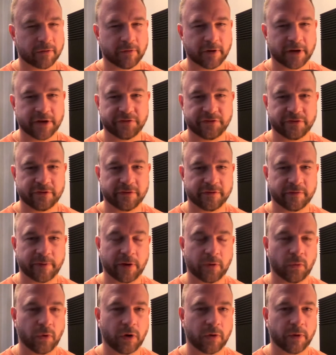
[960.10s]
of questions
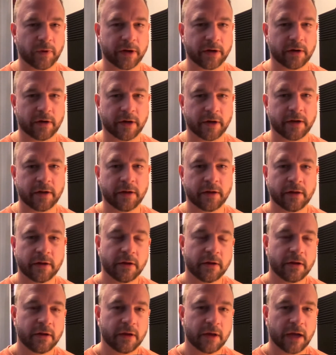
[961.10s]
about what went on
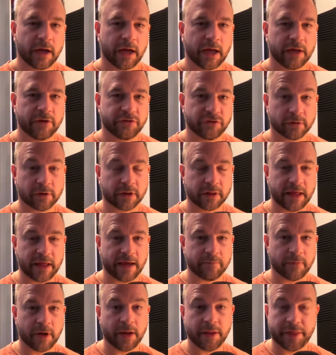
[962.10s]
during
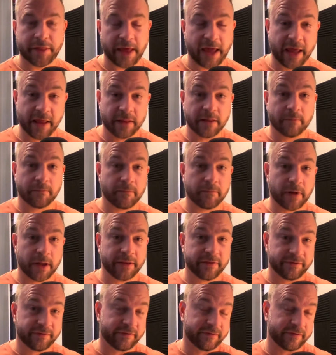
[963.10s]
that month and the
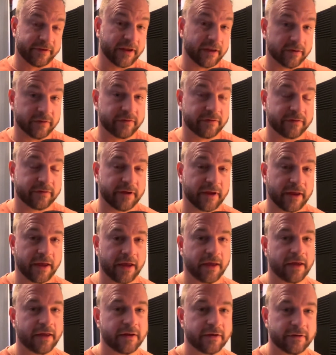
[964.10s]
months since.
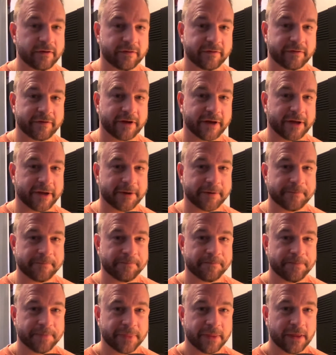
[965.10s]
And
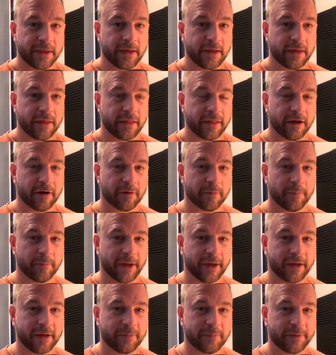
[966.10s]
there
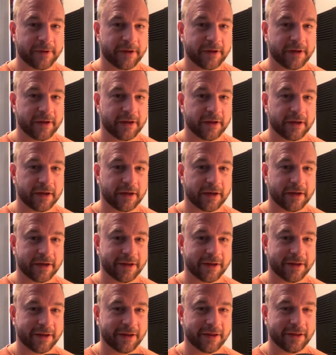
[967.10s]
may be,
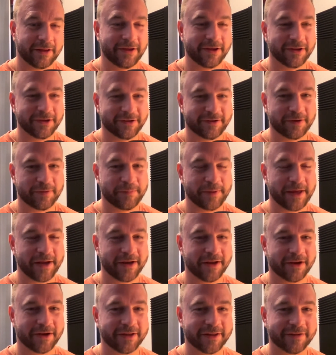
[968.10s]

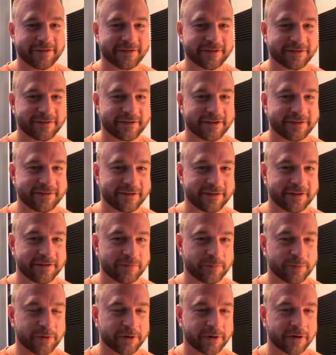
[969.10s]
depending on the success of
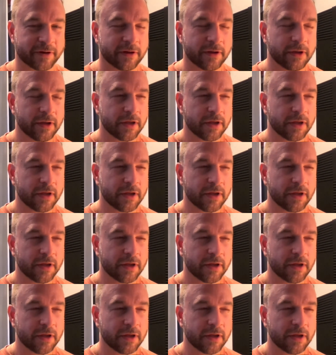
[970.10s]
this book,